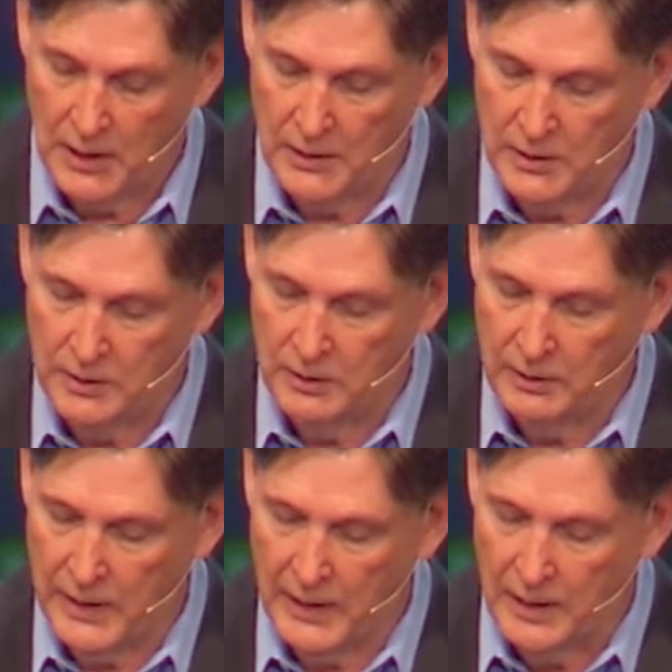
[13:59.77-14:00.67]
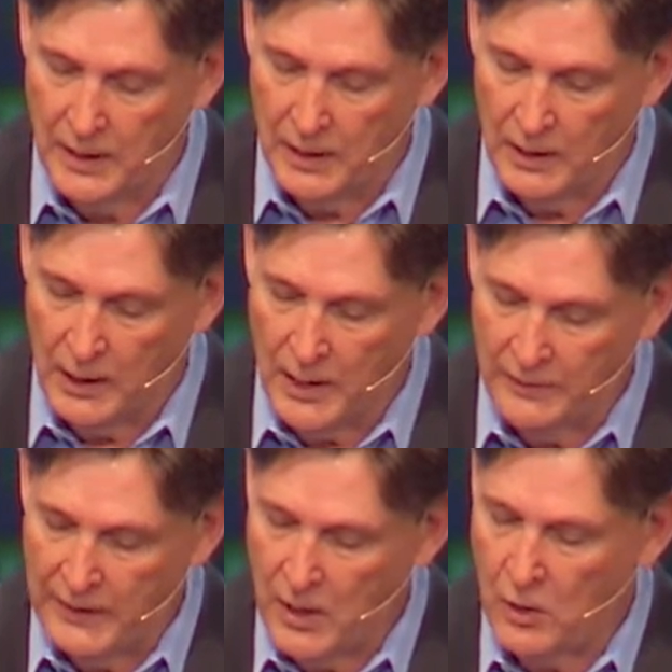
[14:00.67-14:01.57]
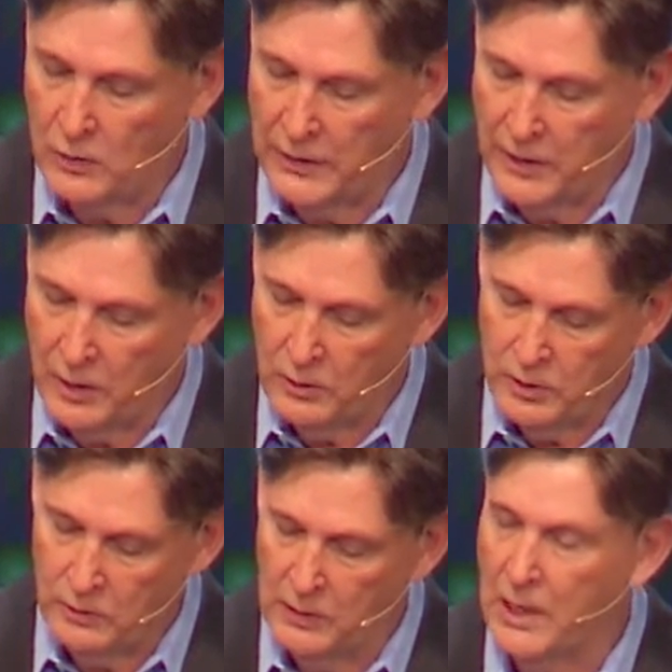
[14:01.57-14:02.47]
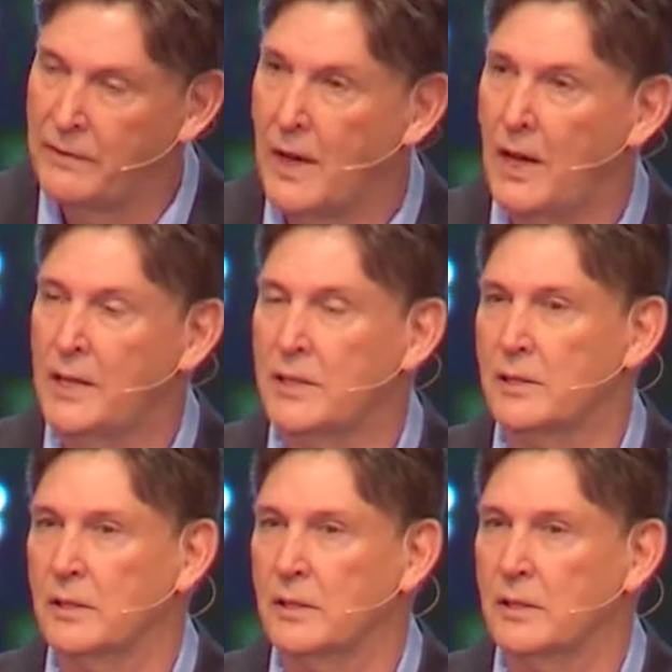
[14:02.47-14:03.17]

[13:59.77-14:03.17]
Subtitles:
to do that. Loving only those who love us,